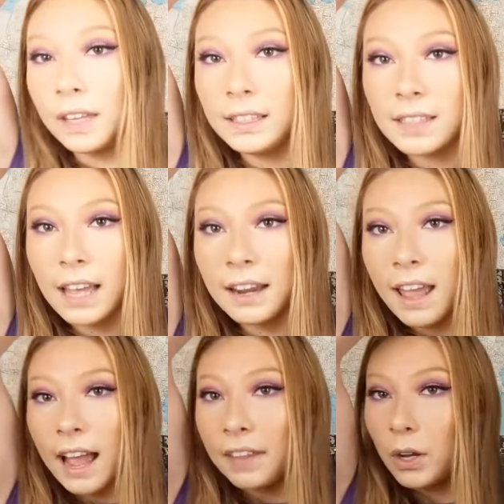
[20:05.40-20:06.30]
on the inside,
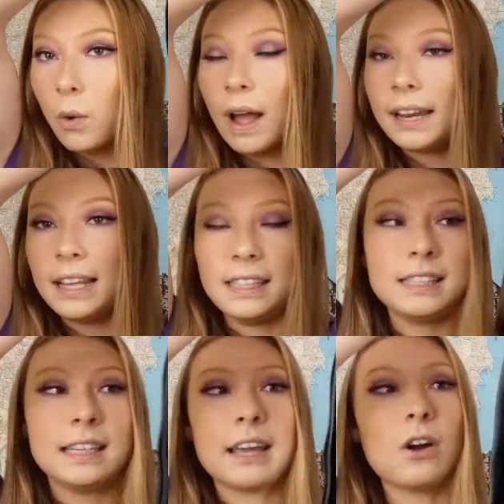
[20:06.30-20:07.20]
and they're quite easy
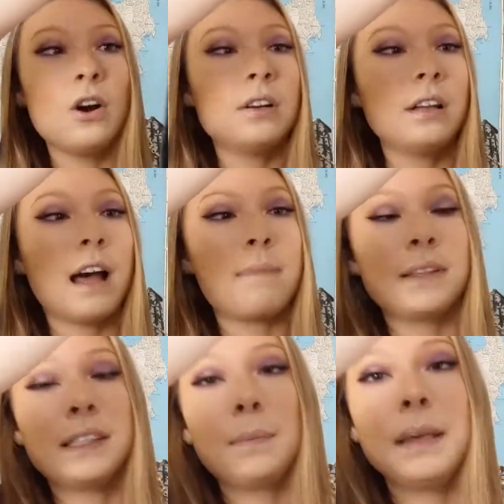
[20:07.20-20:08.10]
to get on.
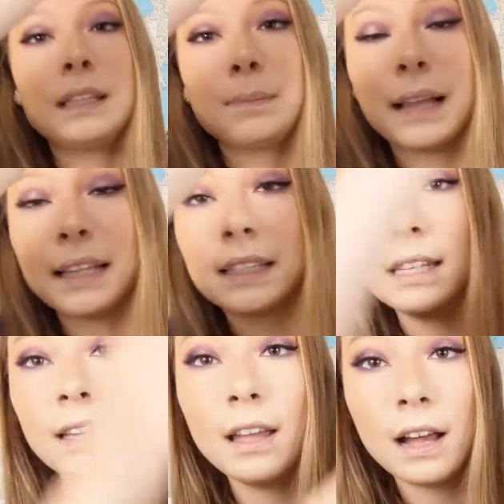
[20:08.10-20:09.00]
The zip is
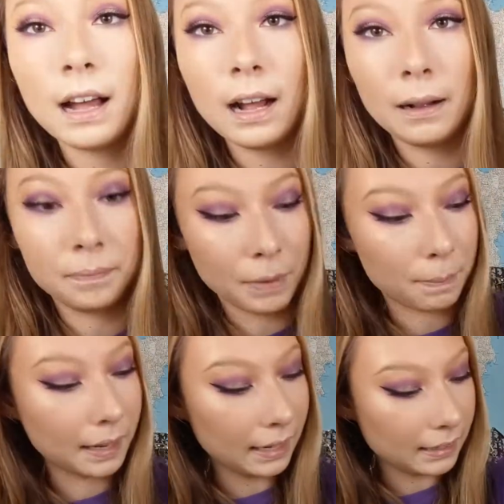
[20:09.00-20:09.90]
plastic,
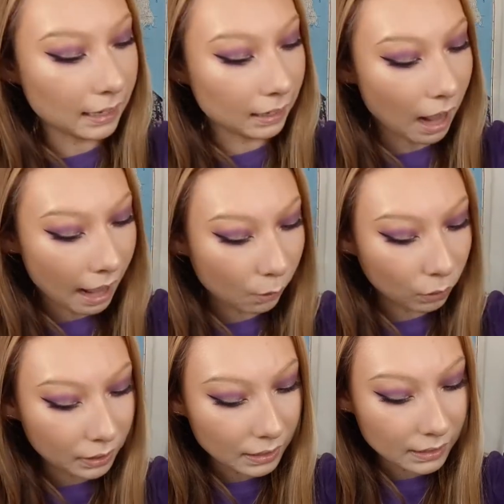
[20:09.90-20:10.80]
but it's like a high
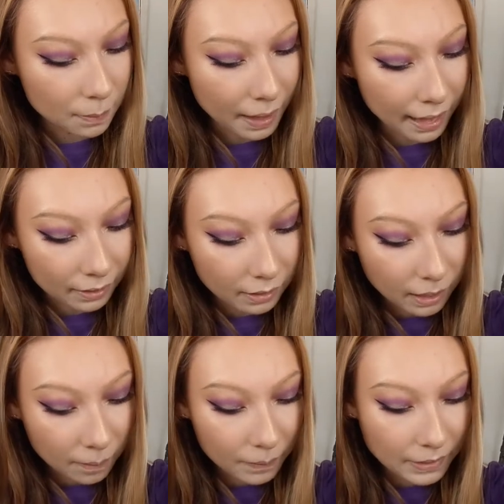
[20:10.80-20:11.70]
quality zip, and
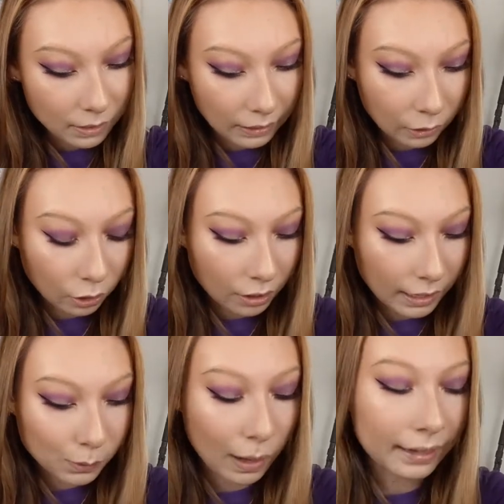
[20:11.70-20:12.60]
it's like got a
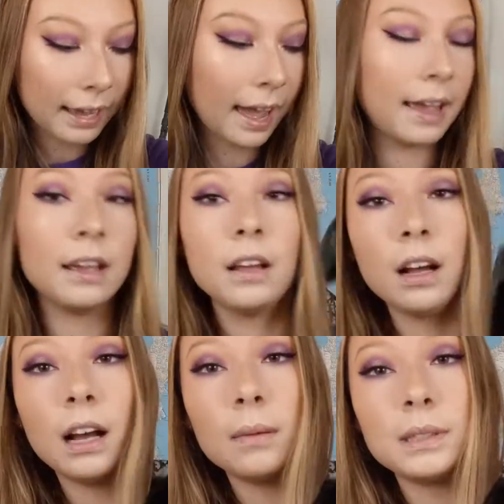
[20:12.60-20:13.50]
nice YKK
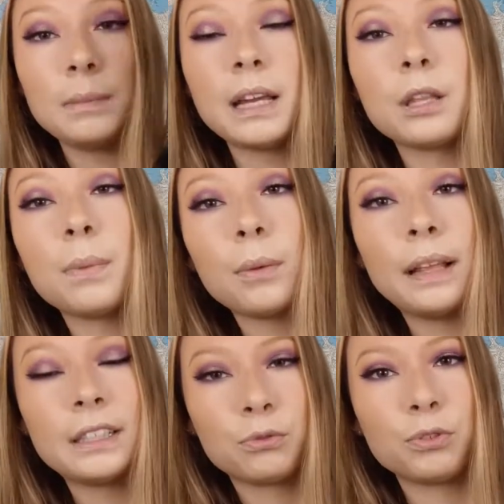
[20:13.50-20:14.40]
zip down the bottom.
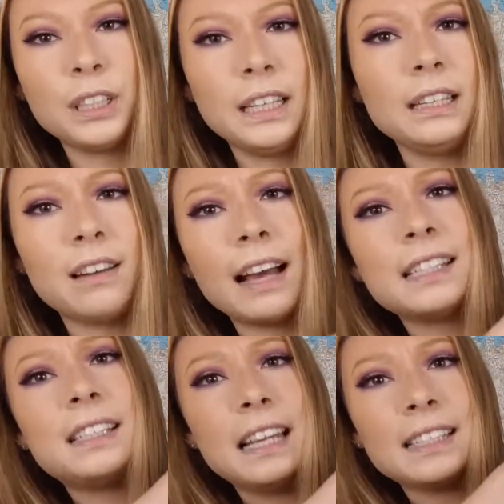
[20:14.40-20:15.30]
Like, it's a really
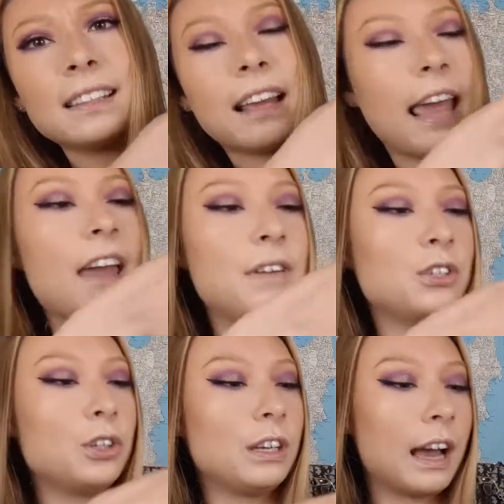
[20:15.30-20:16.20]
nice, decent, like heavy
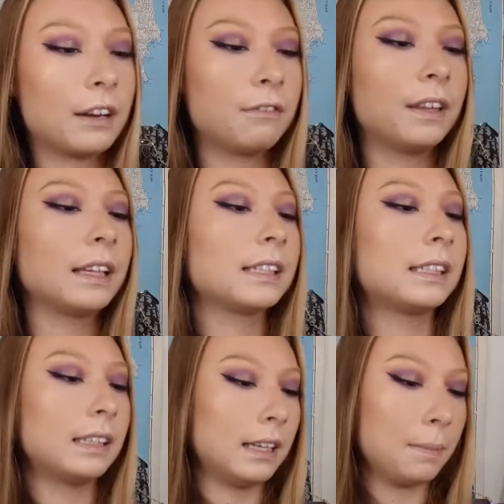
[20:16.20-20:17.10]
duty kind of feeling
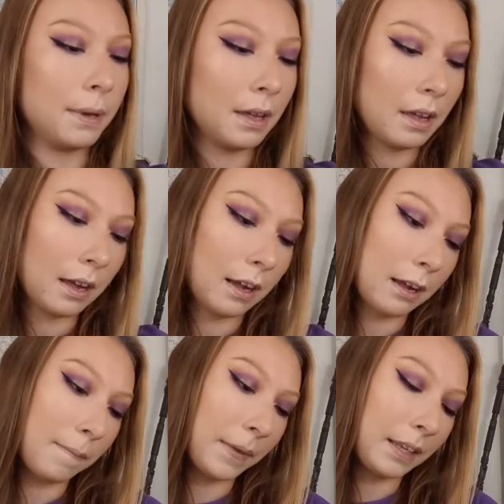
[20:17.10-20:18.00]
zip.
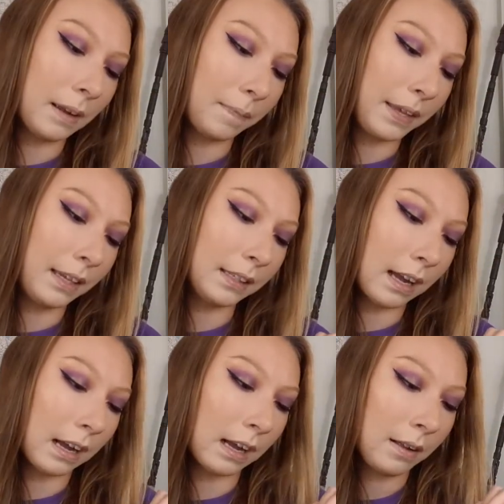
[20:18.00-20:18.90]
And yeah, these
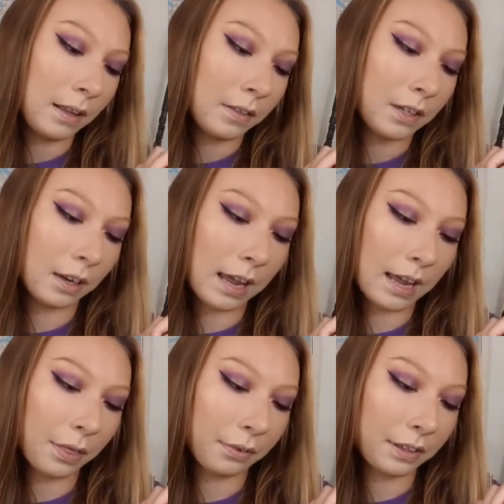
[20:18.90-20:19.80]
are
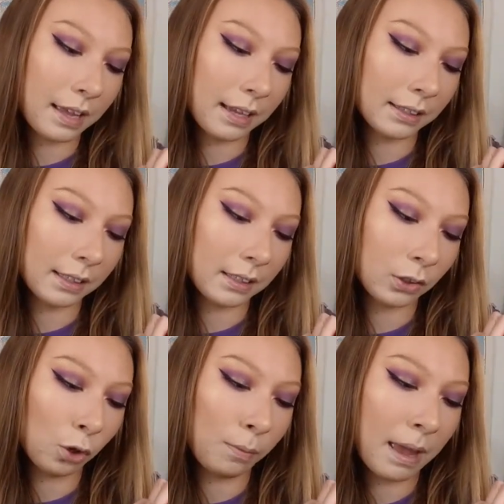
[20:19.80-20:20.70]
Delight
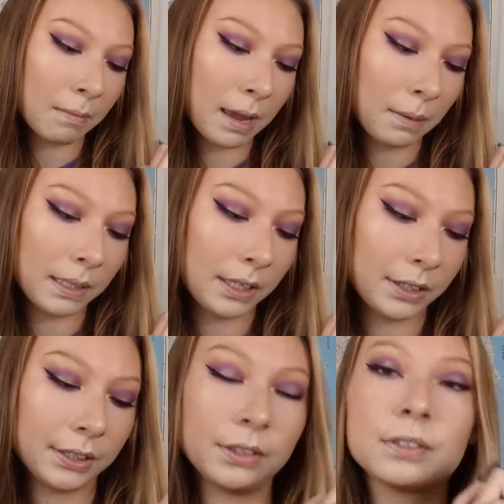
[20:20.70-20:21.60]
3000s, all man-made
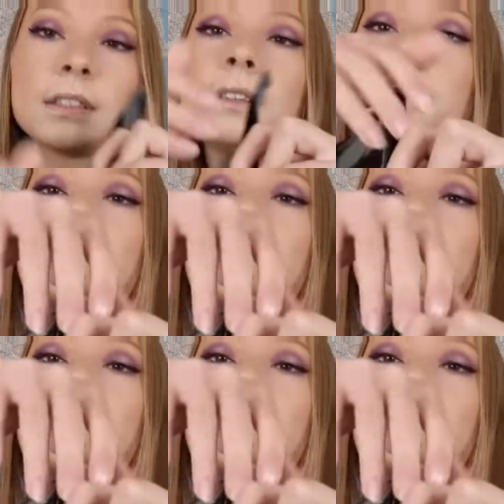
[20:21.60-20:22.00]
materials,